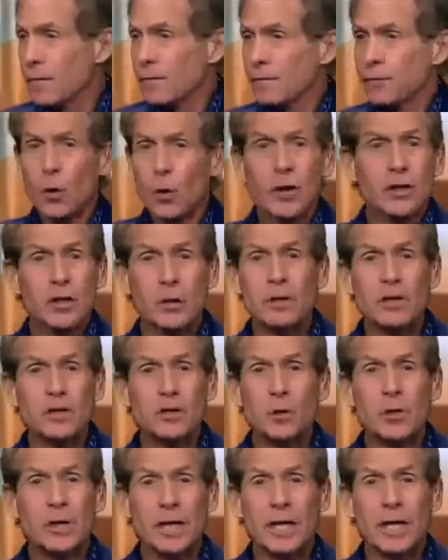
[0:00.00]
Floyd could be
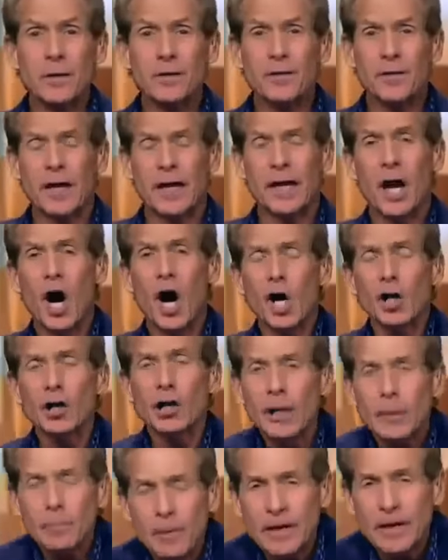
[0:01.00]
doing anything.
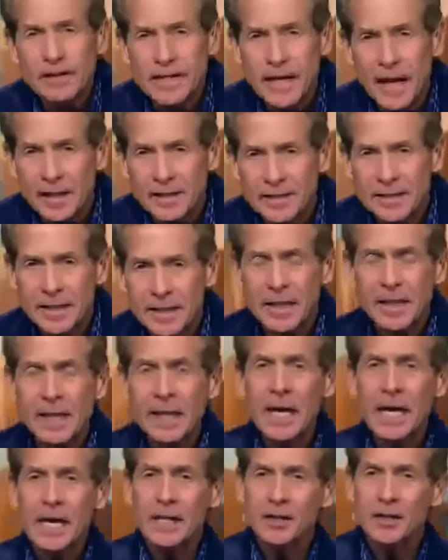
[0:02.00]
Olympic
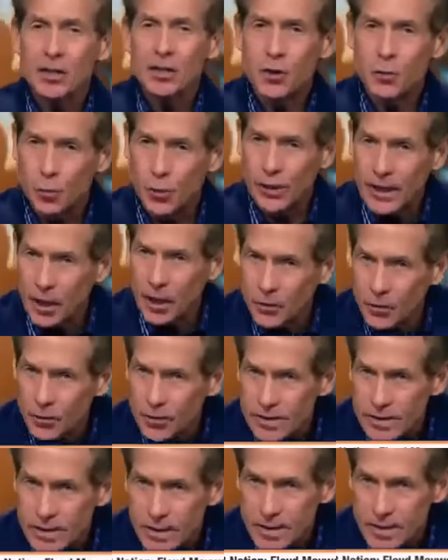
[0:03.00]
testing is
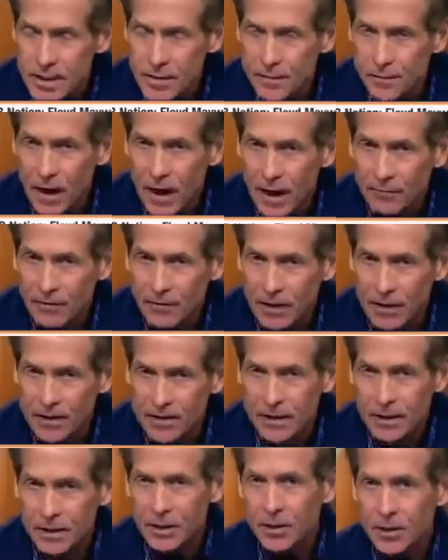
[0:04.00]
365
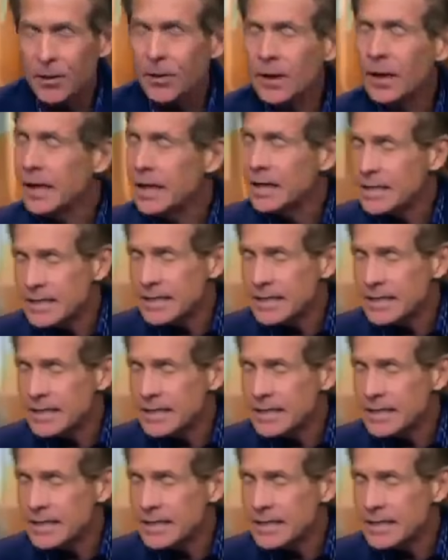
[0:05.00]
days a year,